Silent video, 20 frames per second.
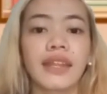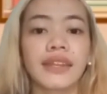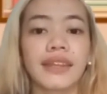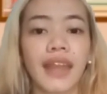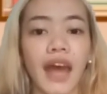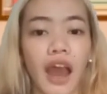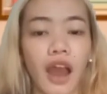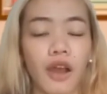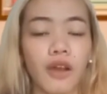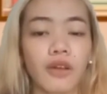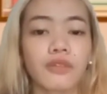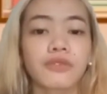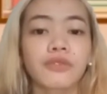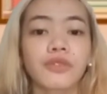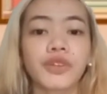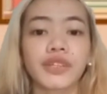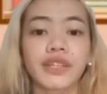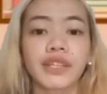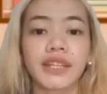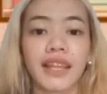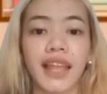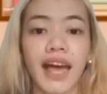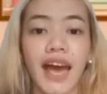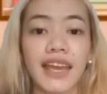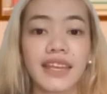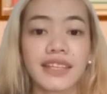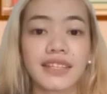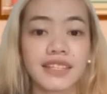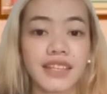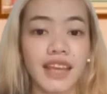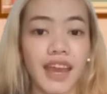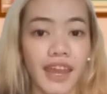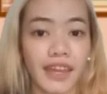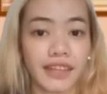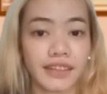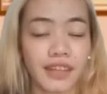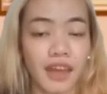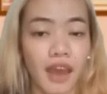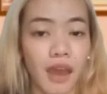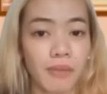Now, for the last
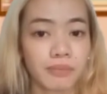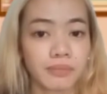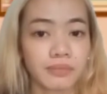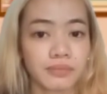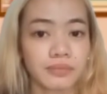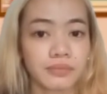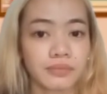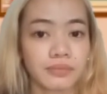item,